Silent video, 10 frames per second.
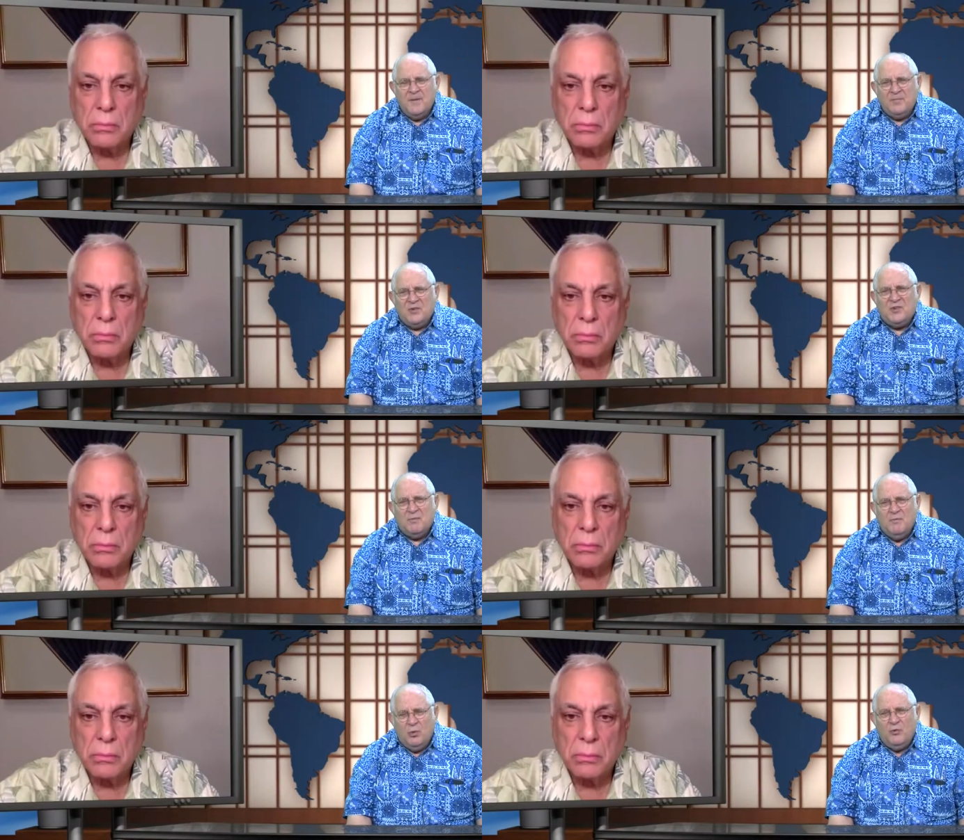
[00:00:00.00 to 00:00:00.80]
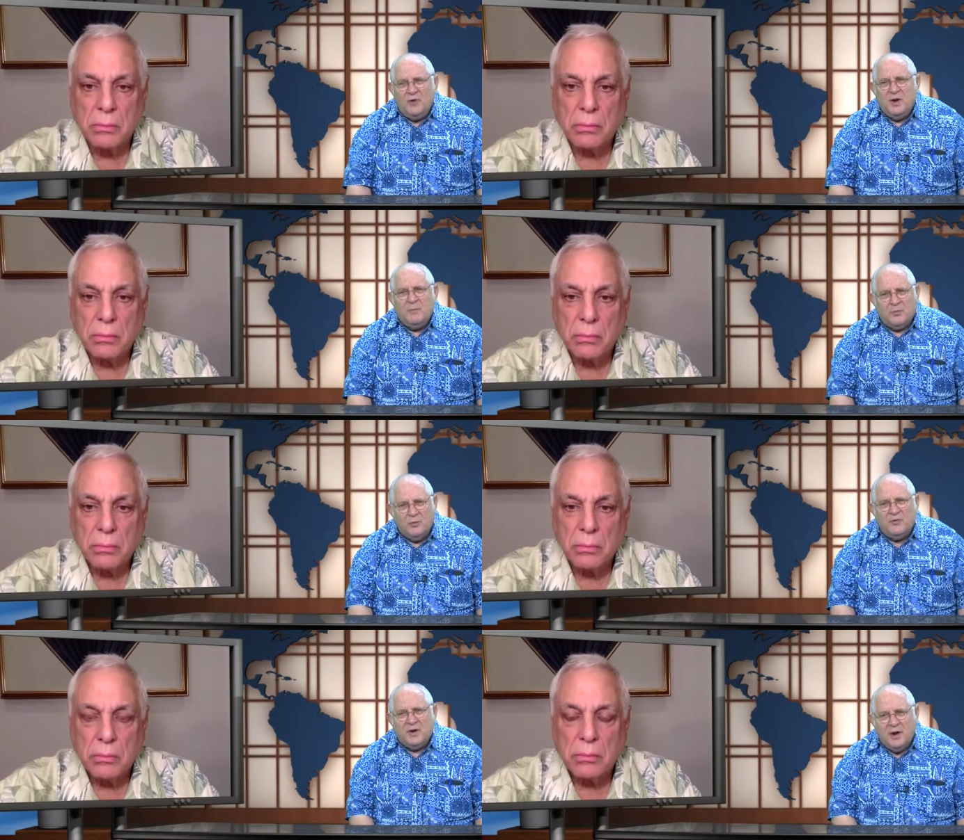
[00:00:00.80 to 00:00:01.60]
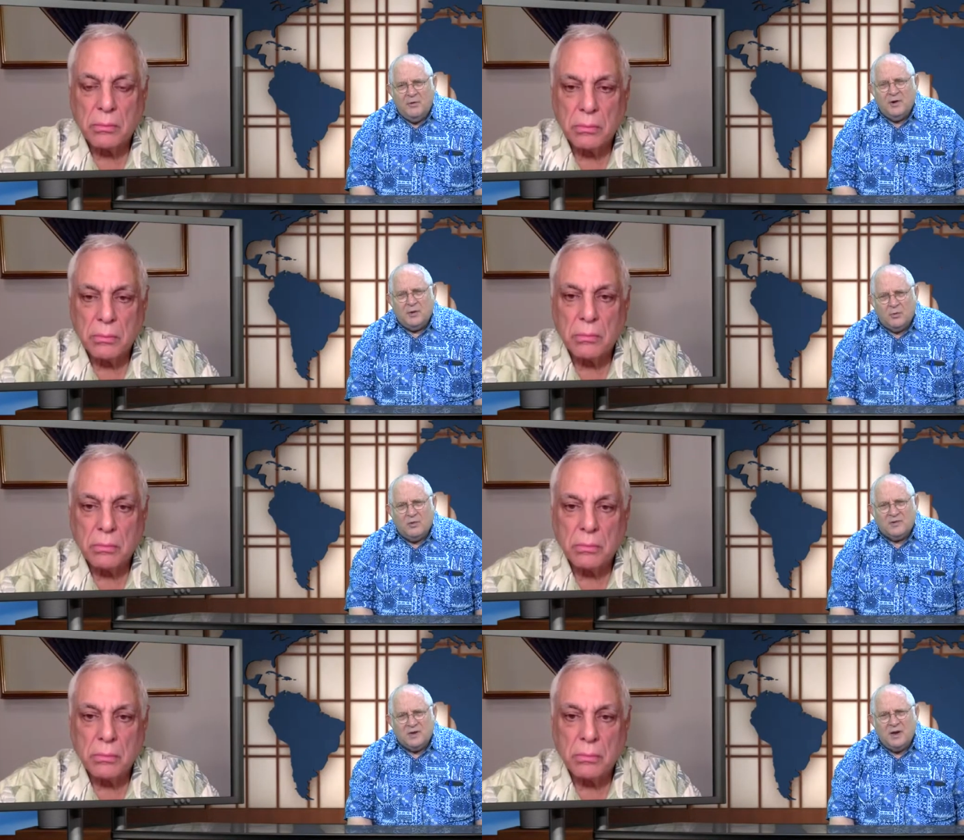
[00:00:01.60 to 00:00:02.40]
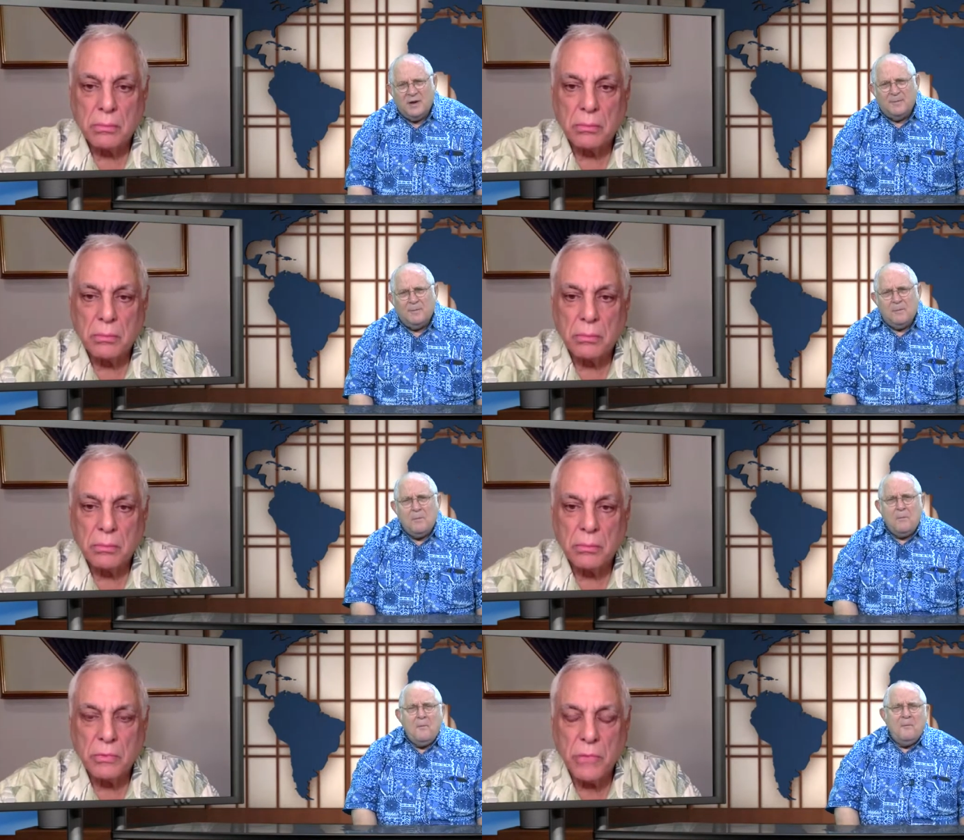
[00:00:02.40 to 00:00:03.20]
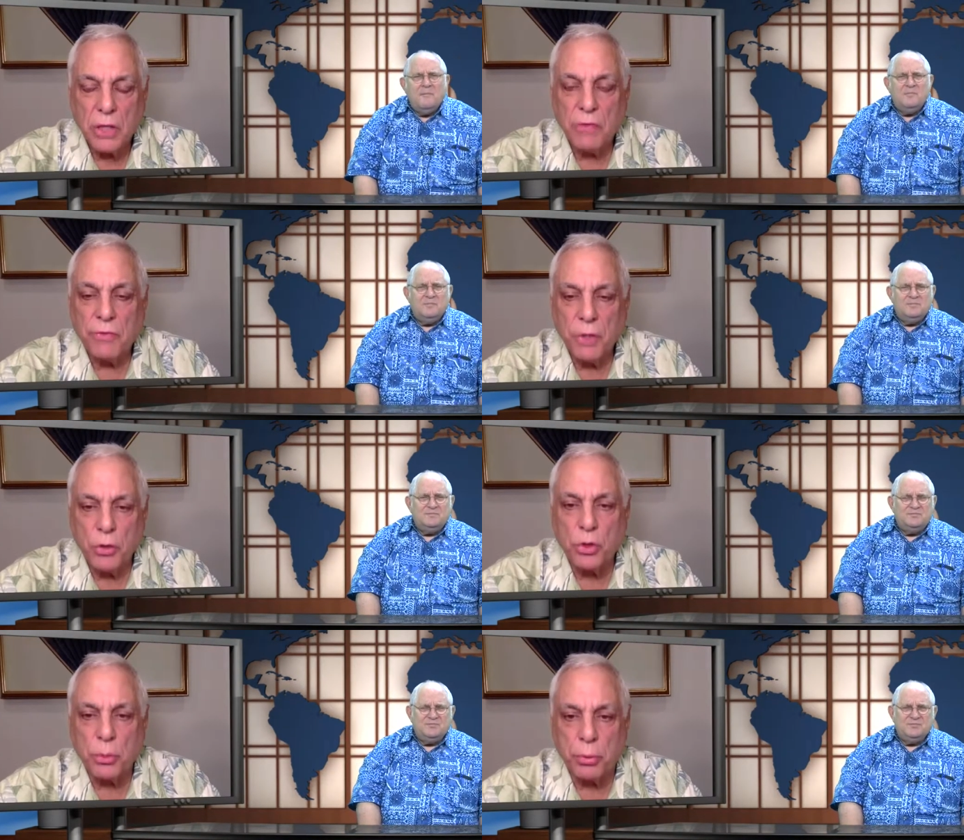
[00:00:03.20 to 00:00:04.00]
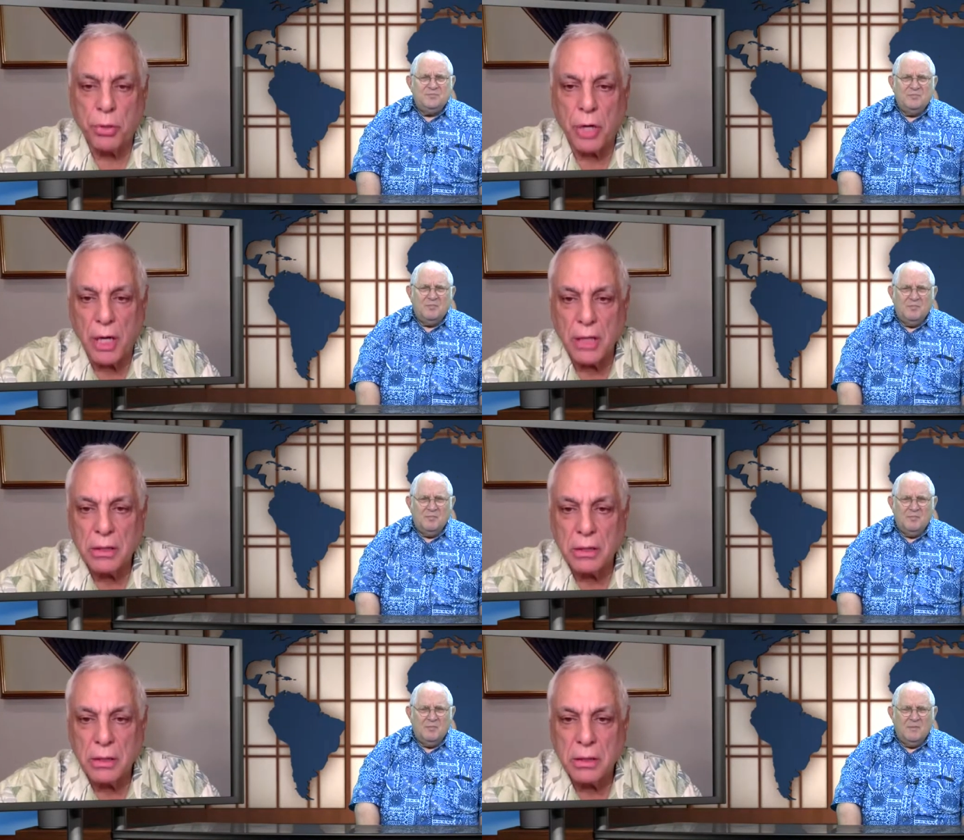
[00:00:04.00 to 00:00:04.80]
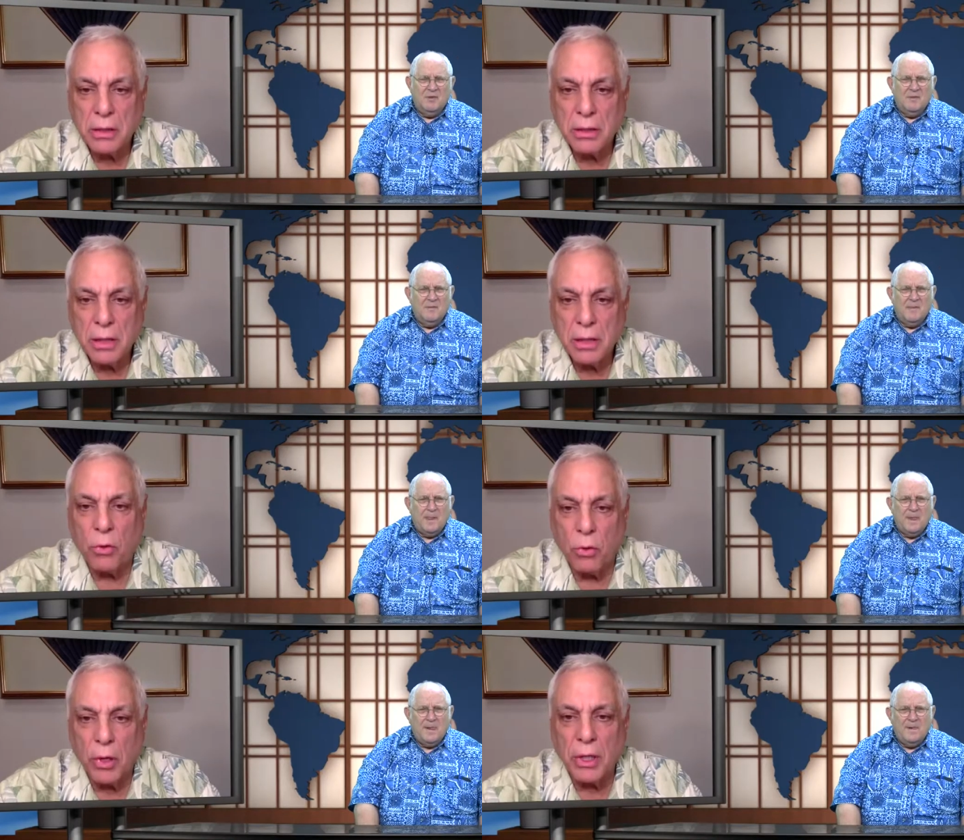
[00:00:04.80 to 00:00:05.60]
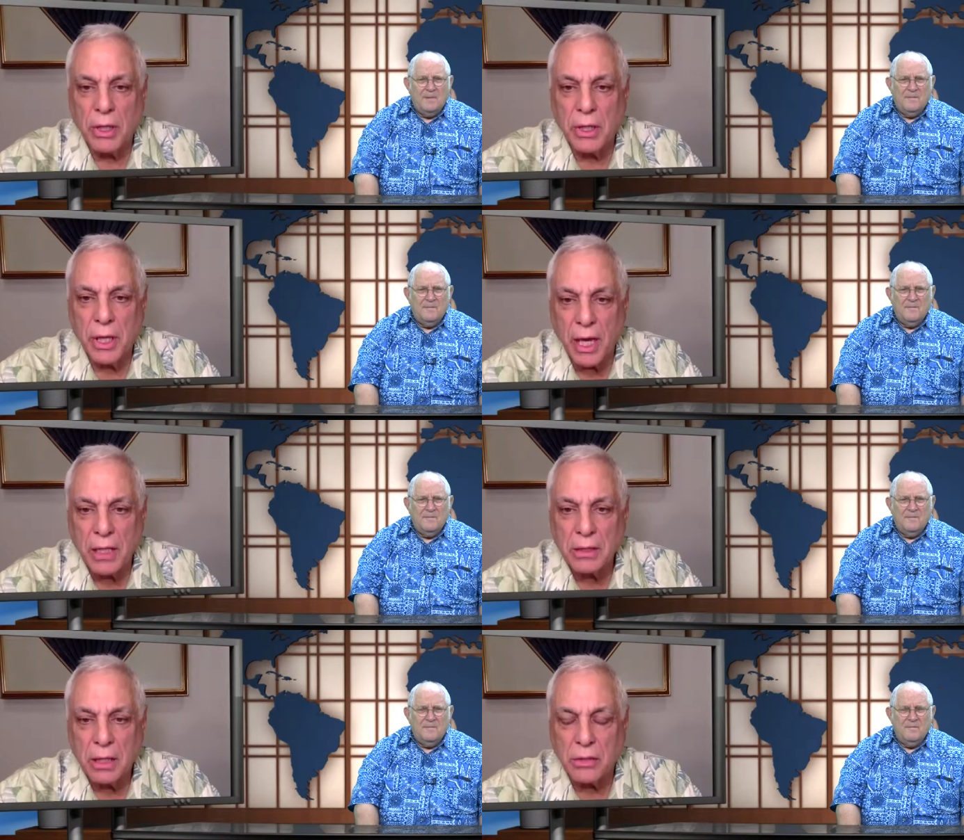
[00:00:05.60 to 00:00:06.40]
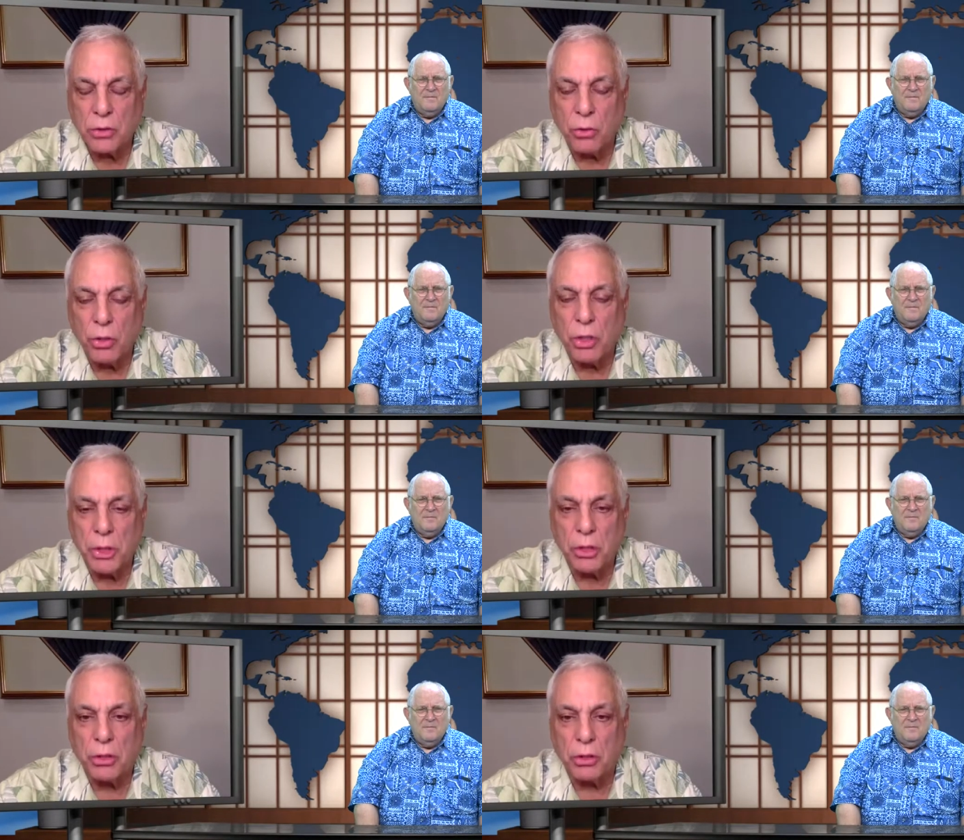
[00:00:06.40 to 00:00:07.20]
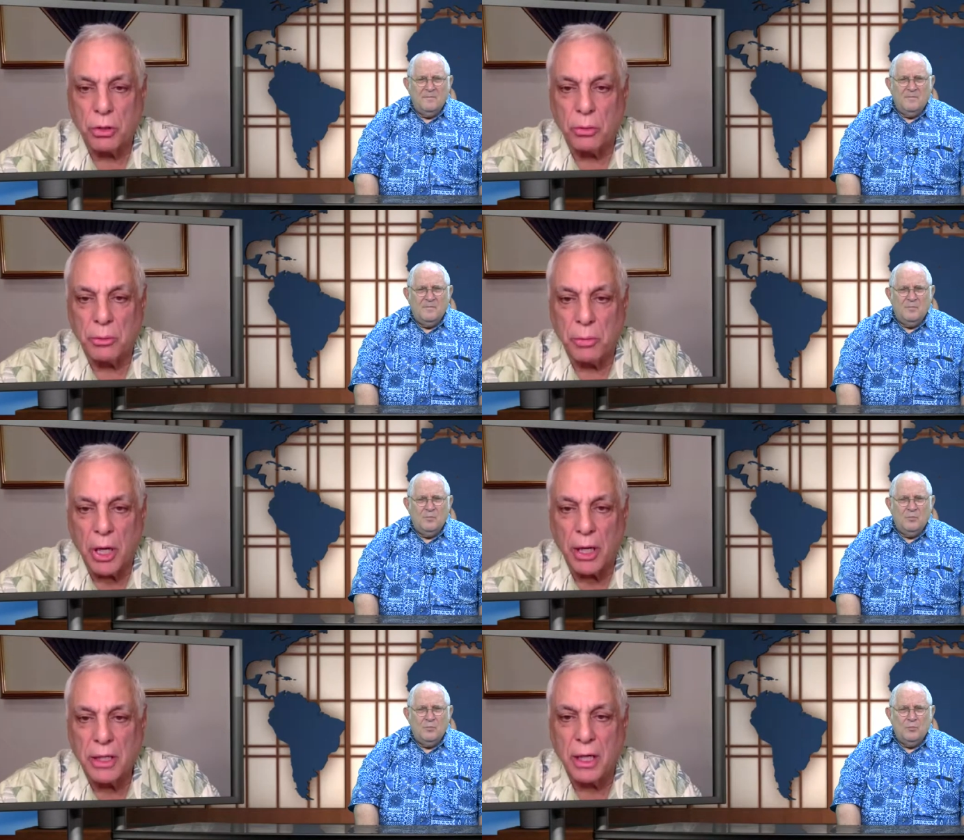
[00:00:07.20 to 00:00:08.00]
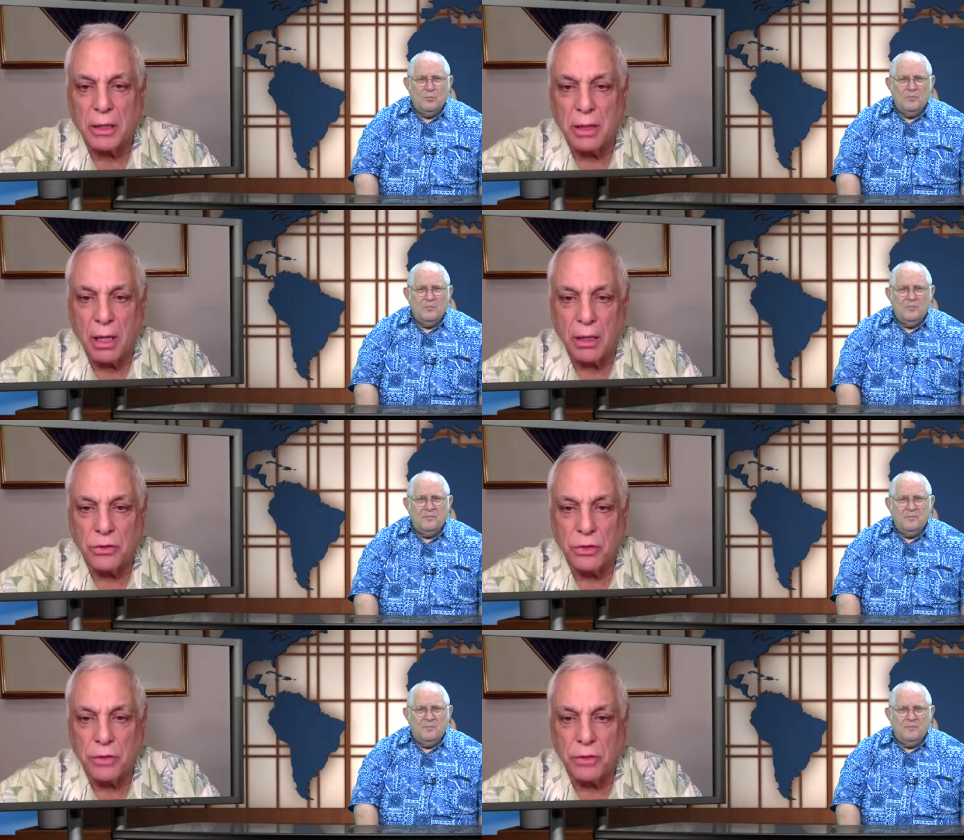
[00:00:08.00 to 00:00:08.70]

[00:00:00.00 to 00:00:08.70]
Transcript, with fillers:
Speaker 1: this is a moving, improving area all the time.
Speaker 2: Yeah, the future price of oil and gas is going to be determined by technology of